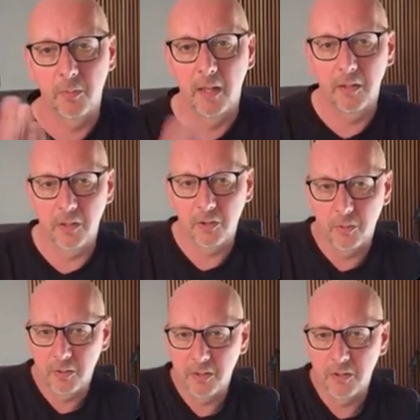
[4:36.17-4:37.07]
like this
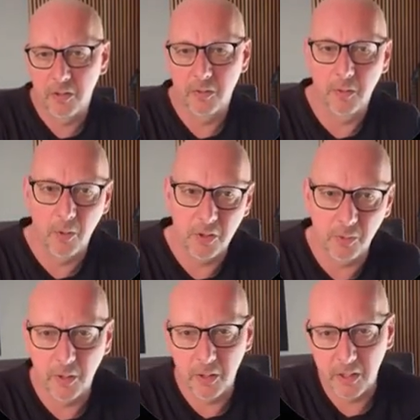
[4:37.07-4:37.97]
with these different
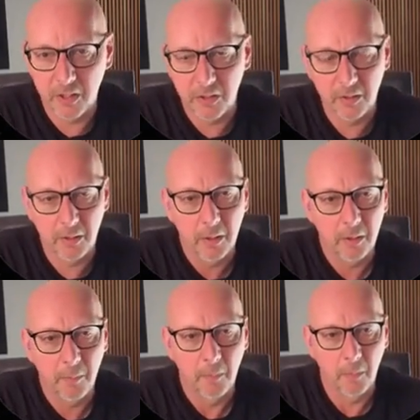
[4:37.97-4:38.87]
possibilities.
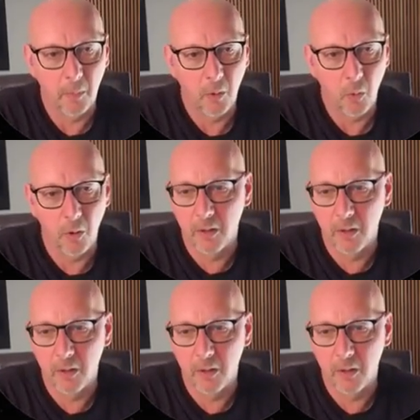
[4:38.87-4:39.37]
All right,